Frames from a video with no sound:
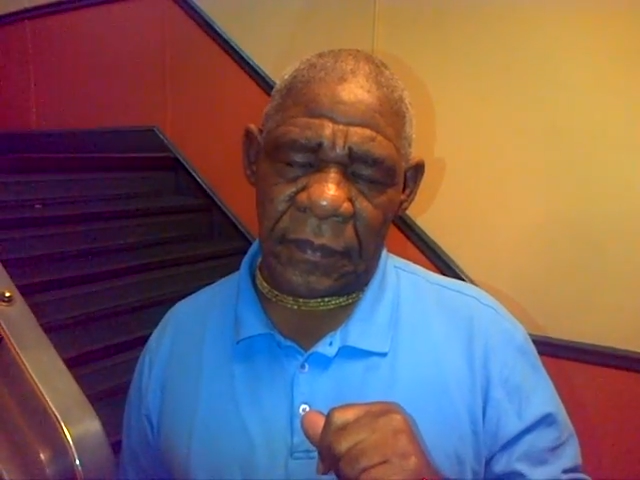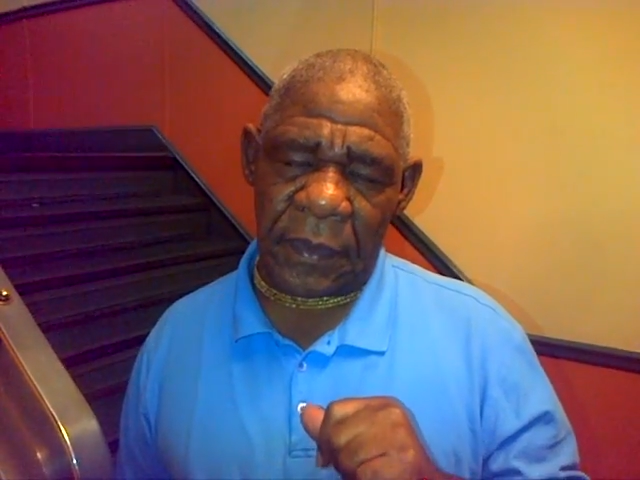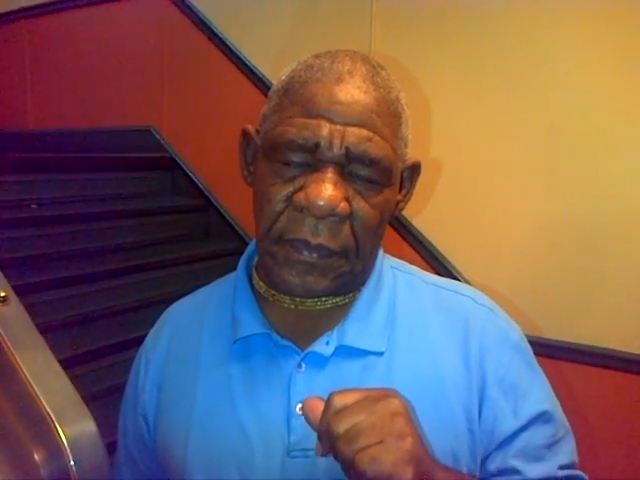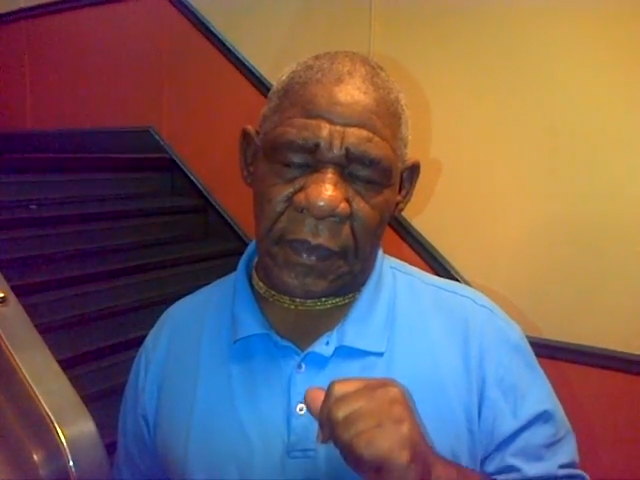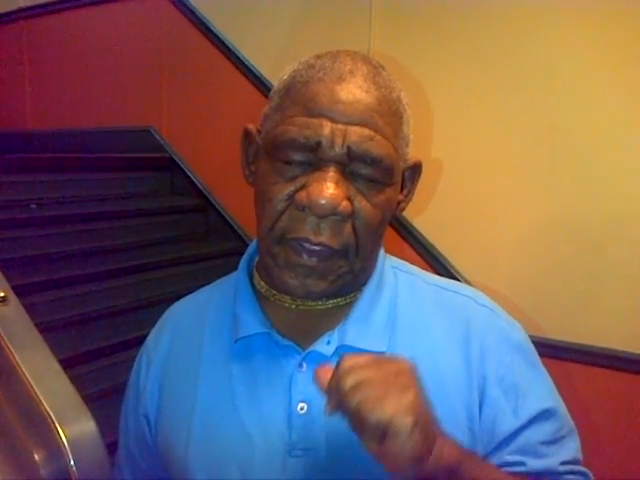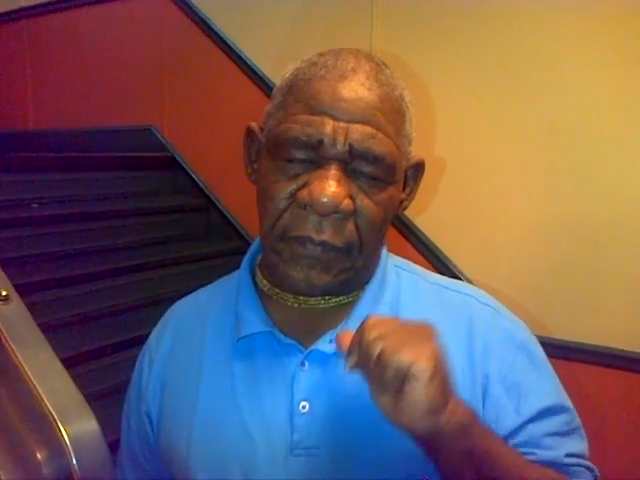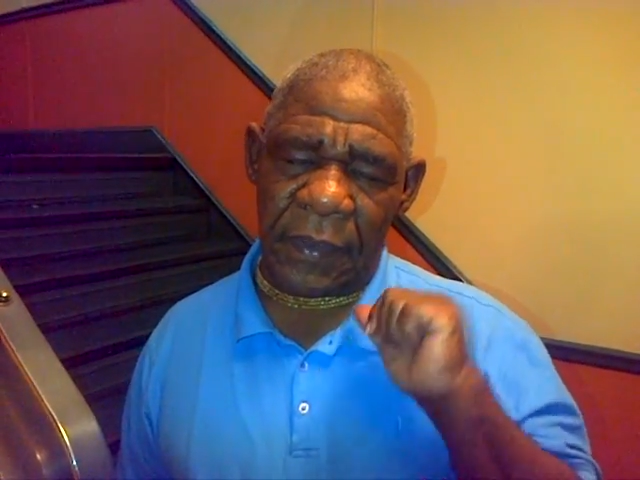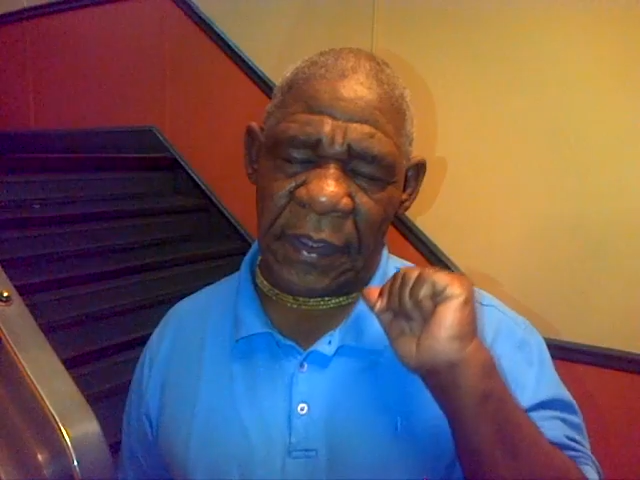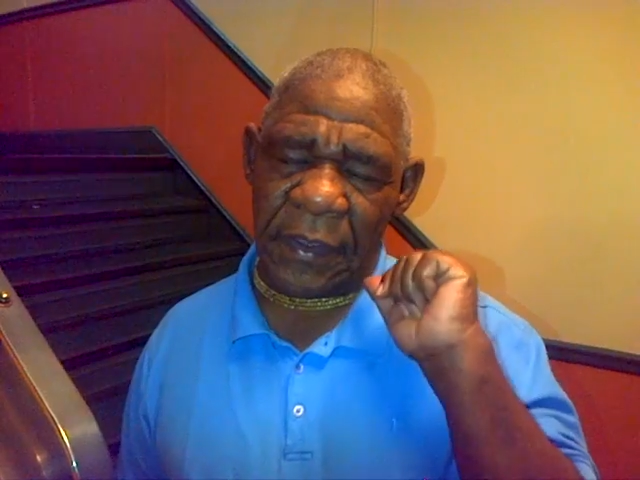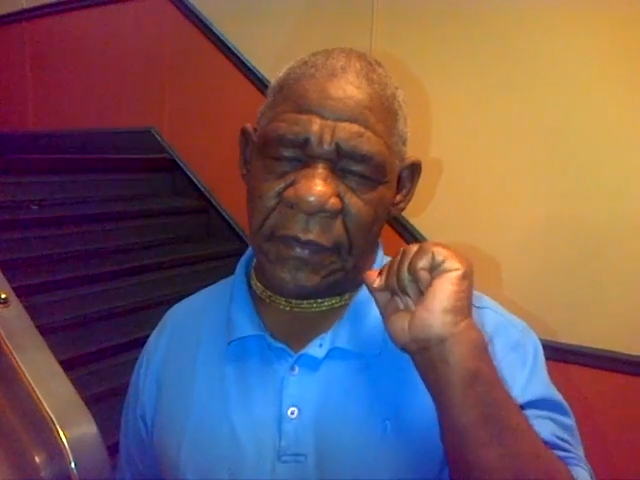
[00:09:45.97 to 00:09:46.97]
is ever
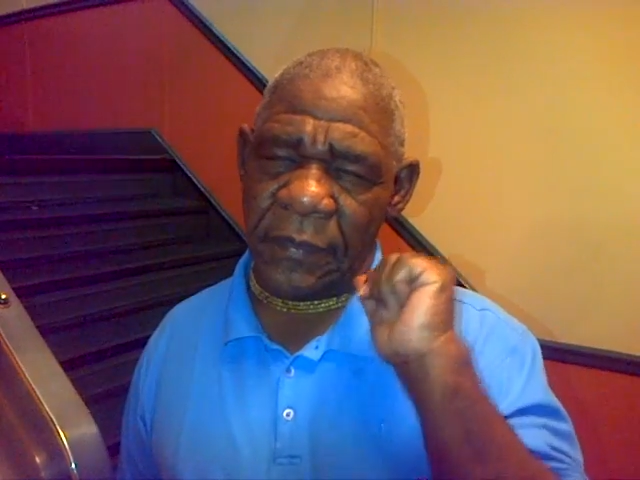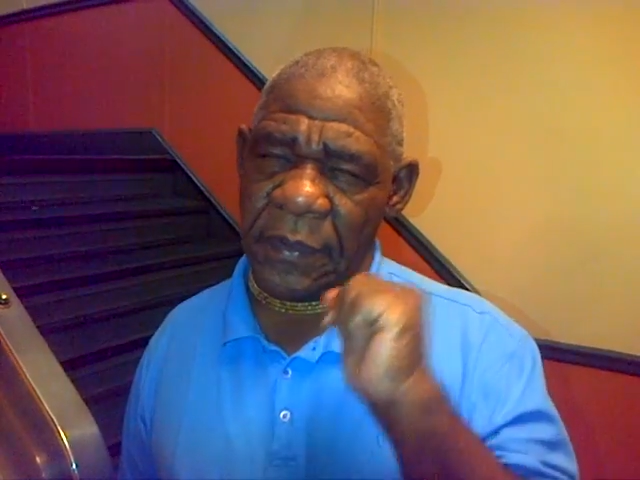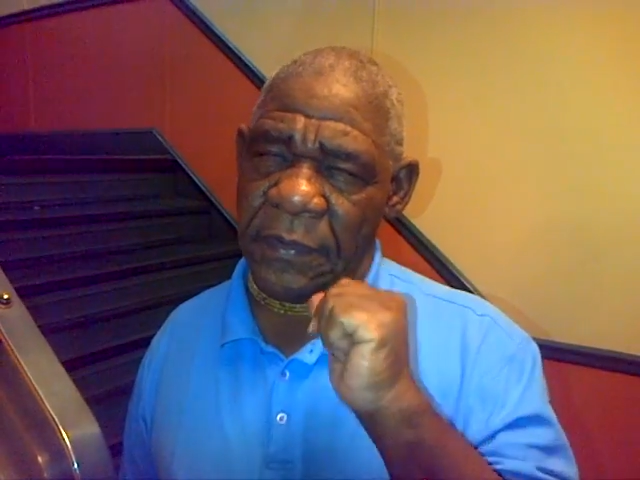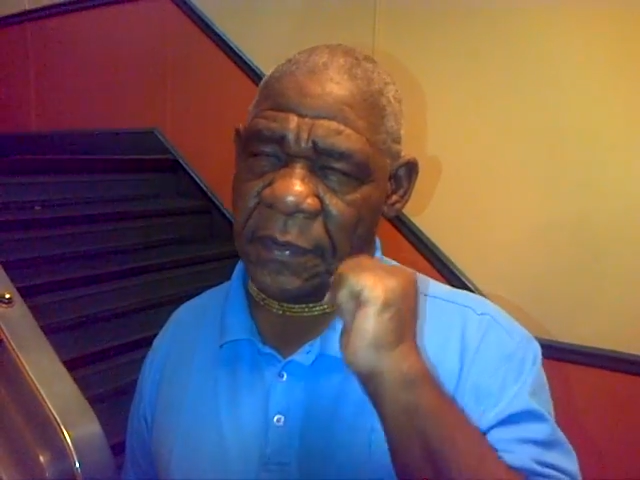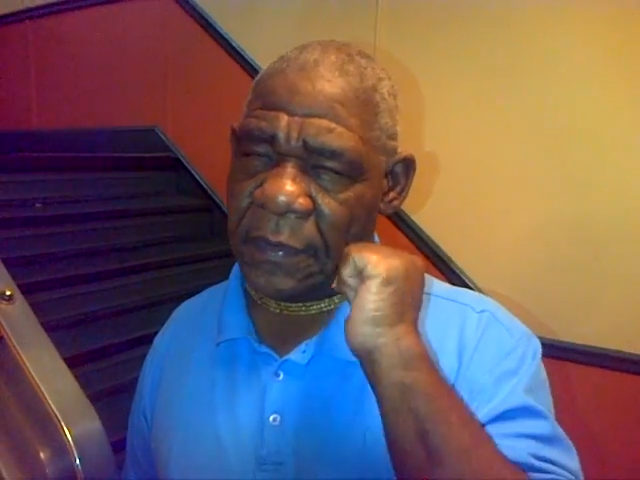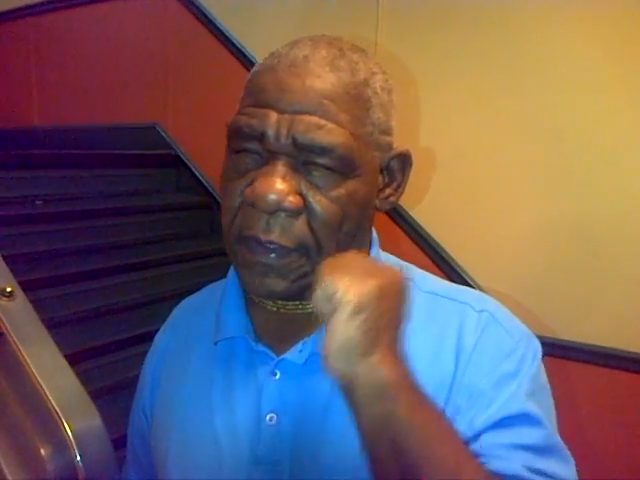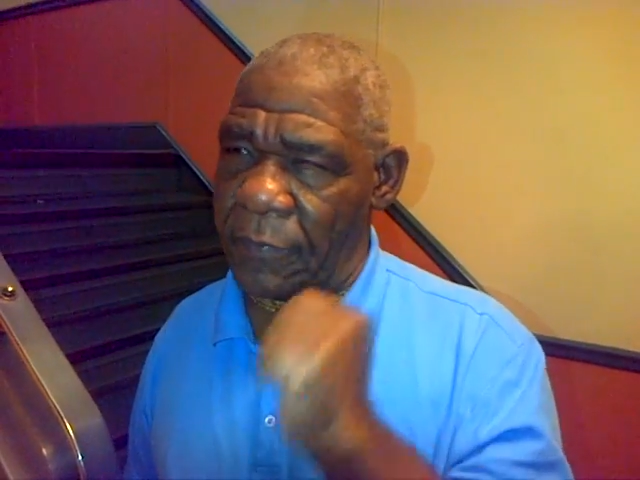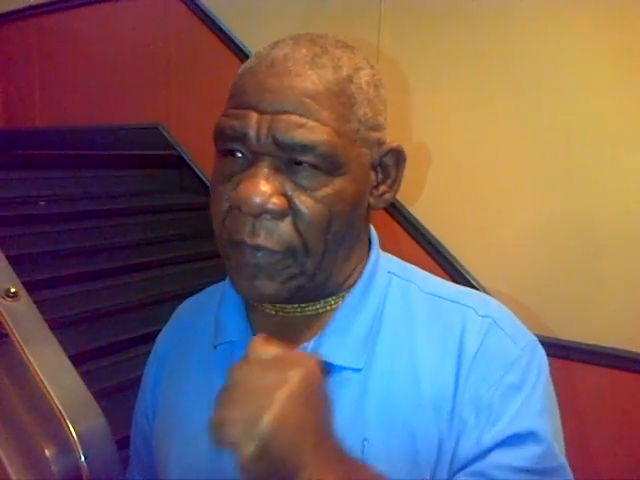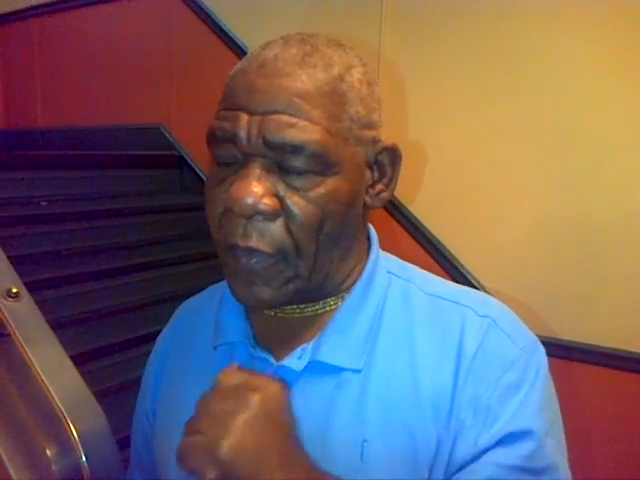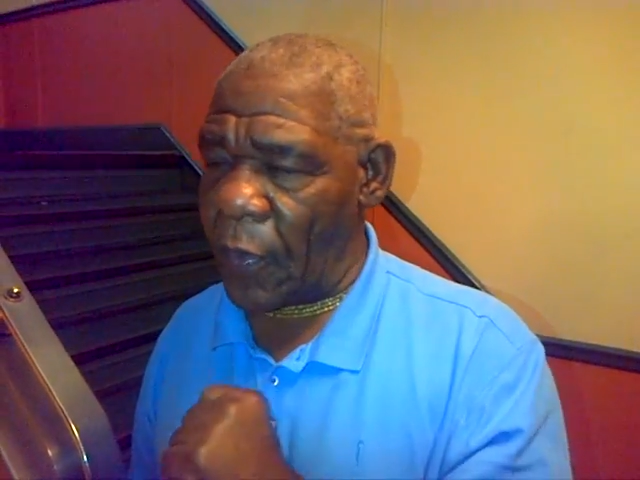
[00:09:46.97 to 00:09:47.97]
increasing there
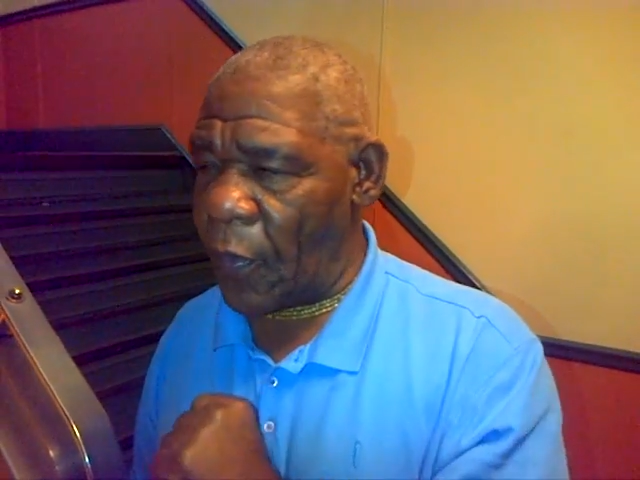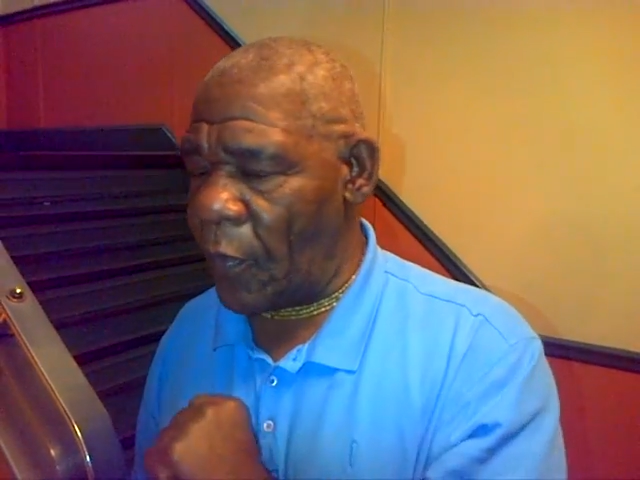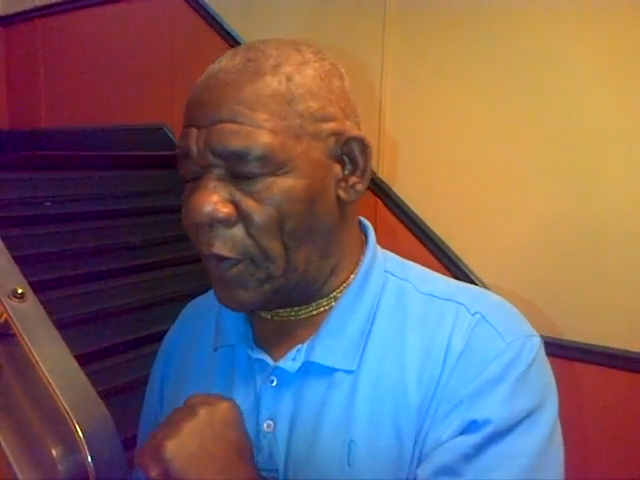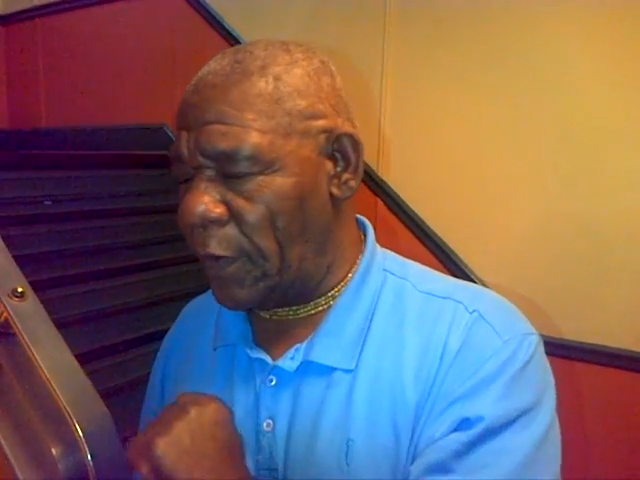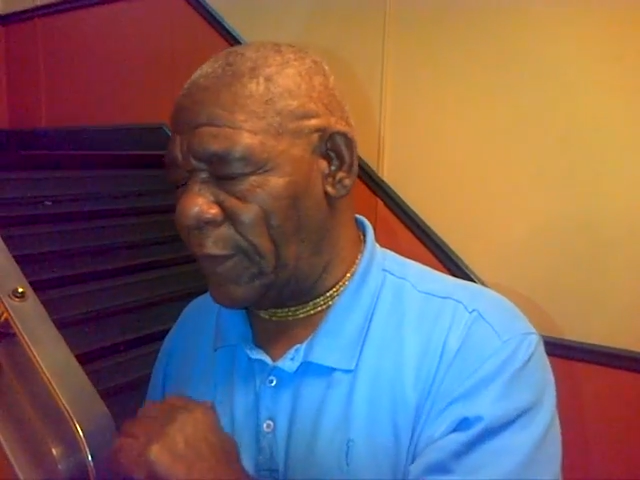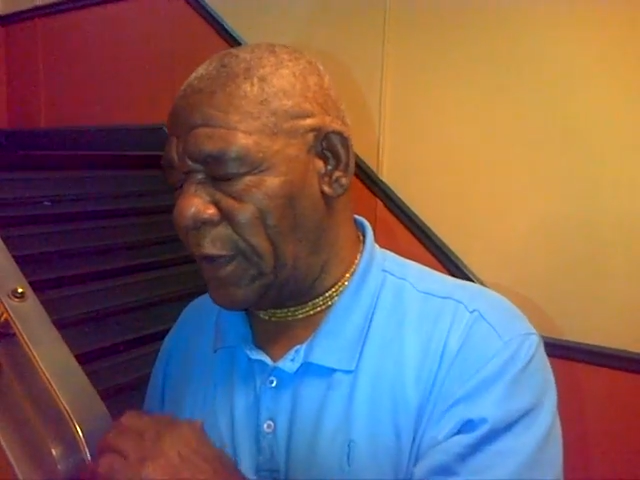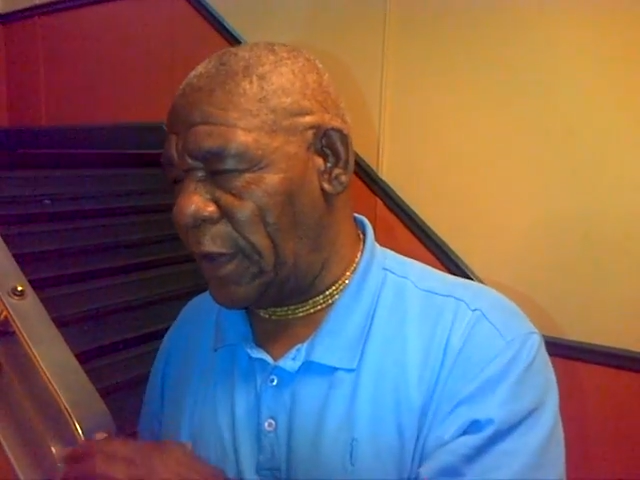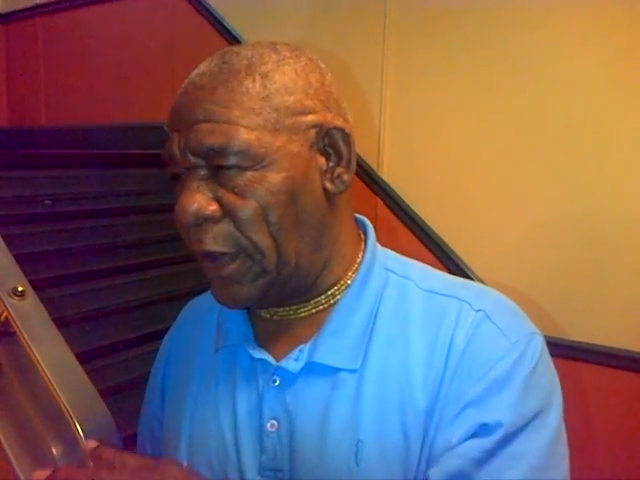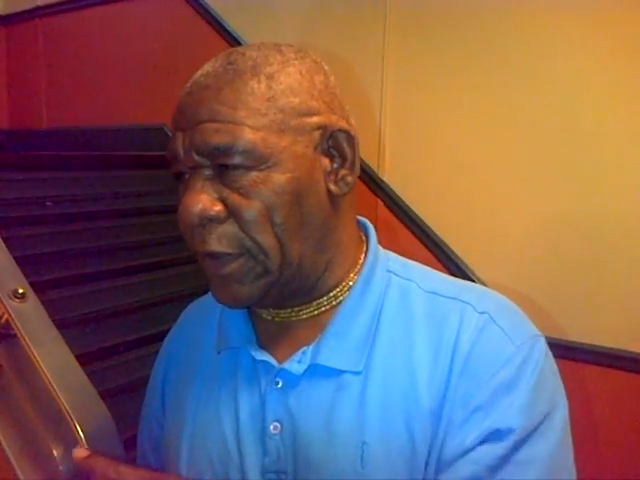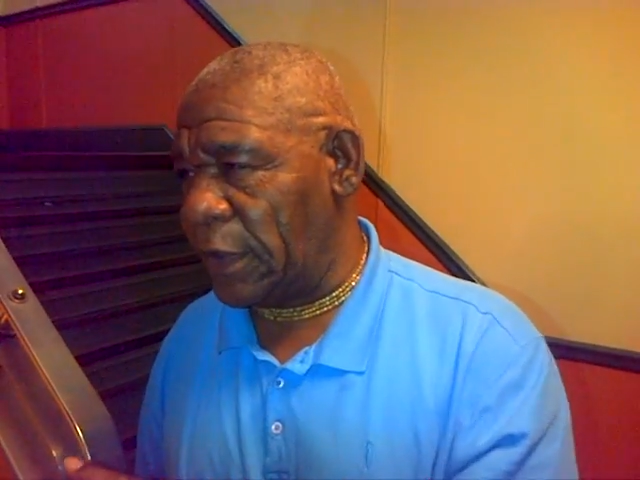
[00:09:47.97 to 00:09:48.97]
for all living
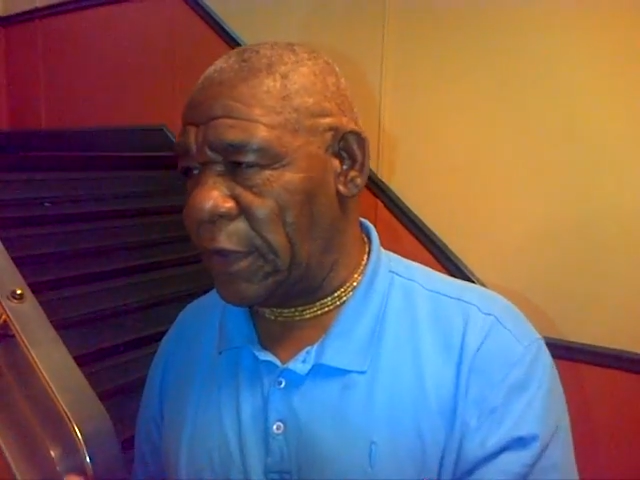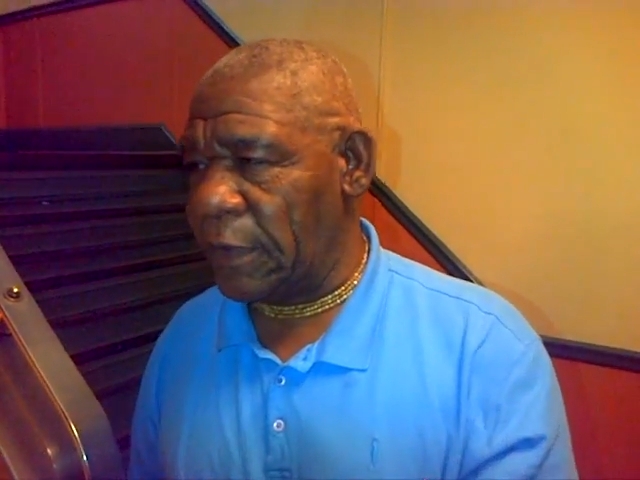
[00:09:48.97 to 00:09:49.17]
entities.